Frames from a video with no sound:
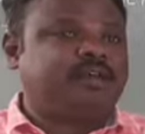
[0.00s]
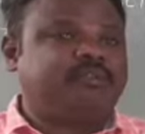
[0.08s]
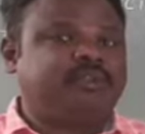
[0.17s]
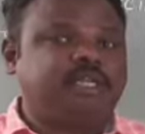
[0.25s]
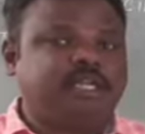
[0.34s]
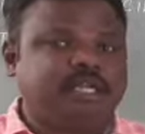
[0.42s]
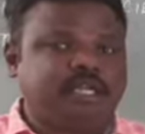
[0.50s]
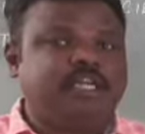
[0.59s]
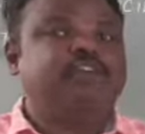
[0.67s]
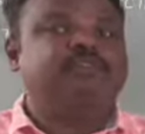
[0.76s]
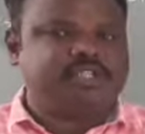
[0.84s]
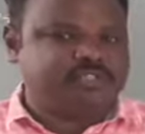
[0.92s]
of the
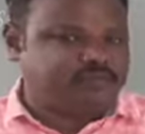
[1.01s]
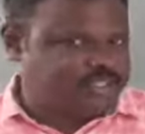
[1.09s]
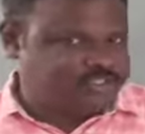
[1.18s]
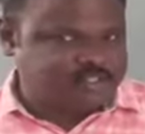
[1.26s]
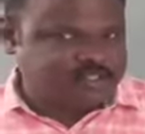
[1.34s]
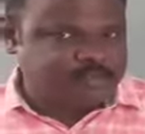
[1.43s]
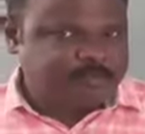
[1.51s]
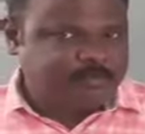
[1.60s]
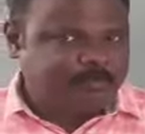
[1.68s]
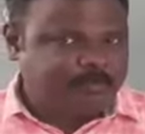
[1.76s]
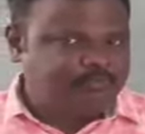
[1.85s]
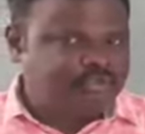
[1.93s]
individuals.
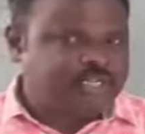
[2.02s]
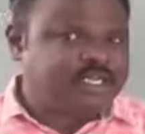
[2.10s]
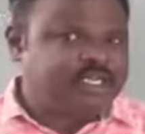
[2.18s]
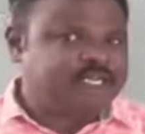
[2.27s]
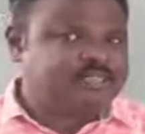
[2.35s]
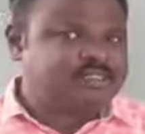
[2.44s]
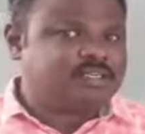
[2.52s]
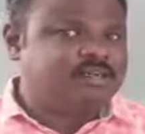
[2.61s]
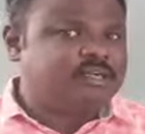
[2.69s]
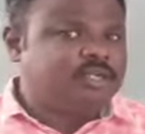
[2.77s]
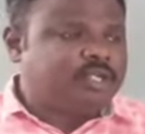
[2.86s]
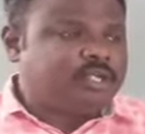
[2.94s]
Can you
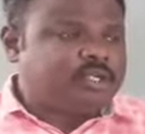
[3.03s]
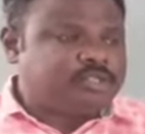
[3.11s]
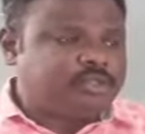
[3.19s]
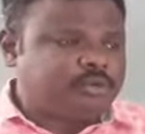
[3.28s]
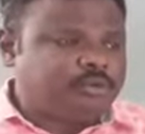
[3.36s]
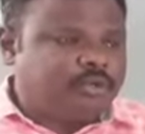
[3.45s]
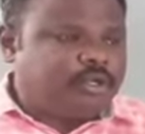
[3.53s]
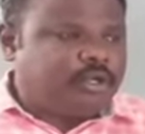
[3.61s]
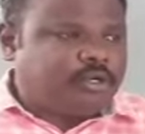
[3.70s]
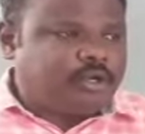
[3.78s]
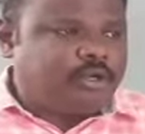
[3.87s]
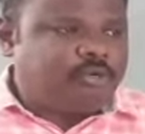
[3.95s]
understand?
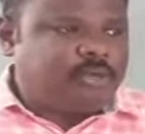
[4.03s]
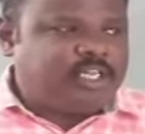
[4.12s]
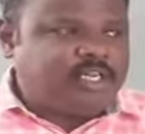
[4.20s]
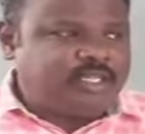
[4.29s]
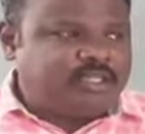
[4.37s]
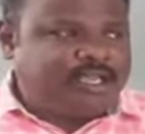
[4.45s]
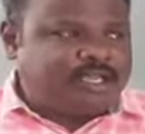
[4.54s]
So normally the